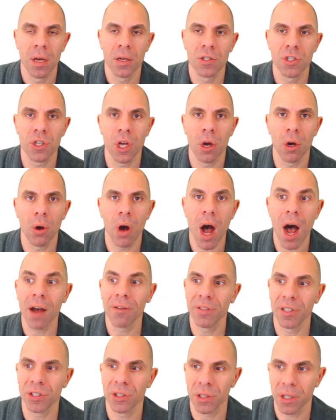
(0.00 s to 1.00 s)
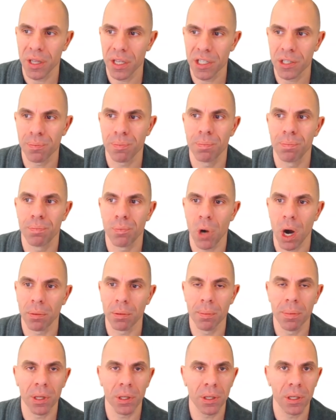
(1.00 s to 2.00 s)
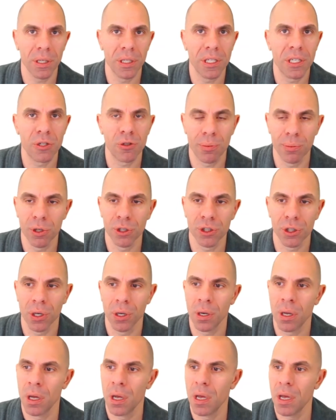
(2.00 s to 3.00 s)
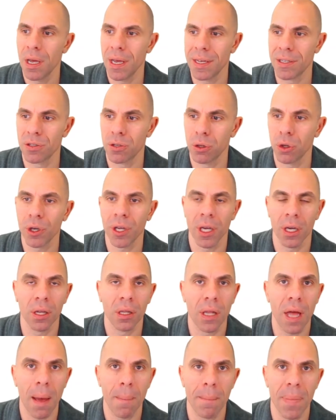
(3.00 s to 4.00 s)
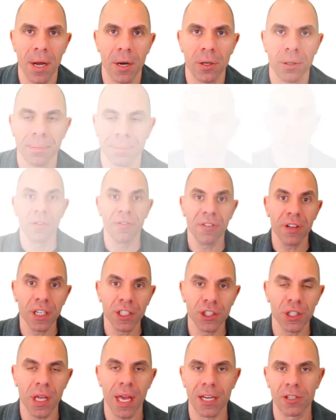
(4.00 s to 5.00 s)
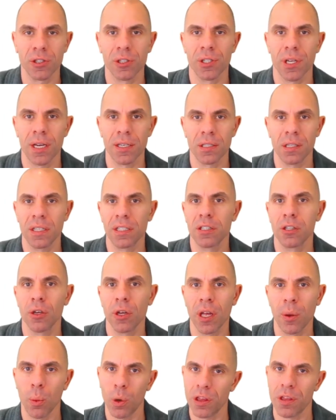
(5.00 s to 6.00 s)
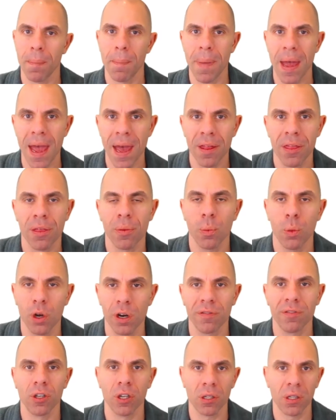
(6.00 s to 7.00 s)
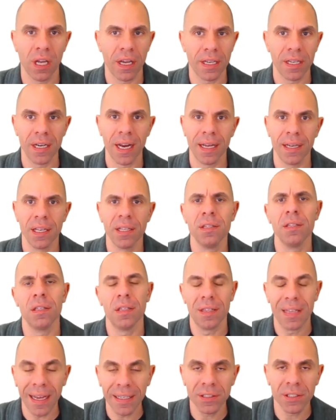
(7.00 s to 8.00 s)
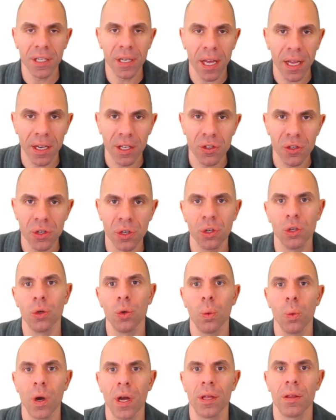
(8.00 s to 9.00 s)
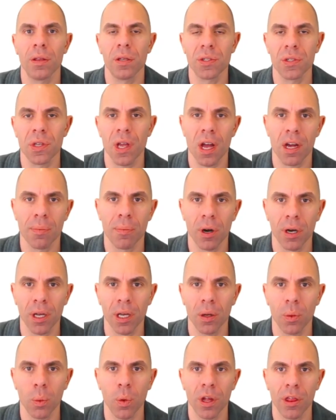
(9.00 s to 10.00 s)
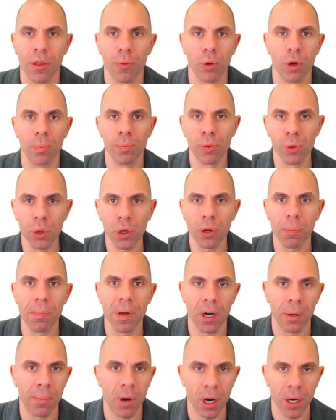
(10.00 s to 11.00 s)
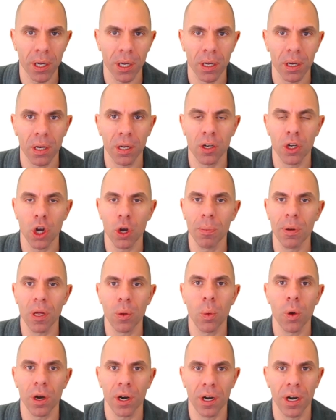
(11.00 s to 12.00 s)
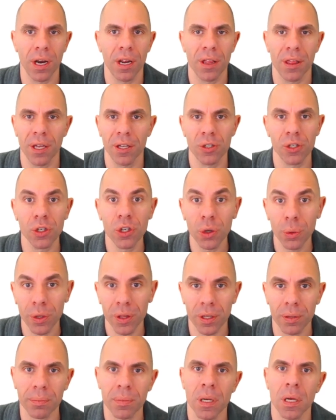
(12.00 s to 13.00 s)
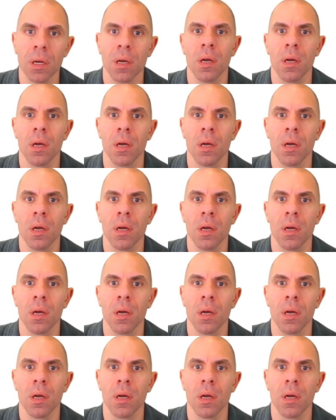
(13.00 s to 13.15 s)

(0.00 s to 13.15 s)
So obviously this probability distribution is looking a lot better. To finish the exercise, let's look at what the math would have looked like in 1982 when the stock market went through a brutal bear market and nobody wanted anything to do with them.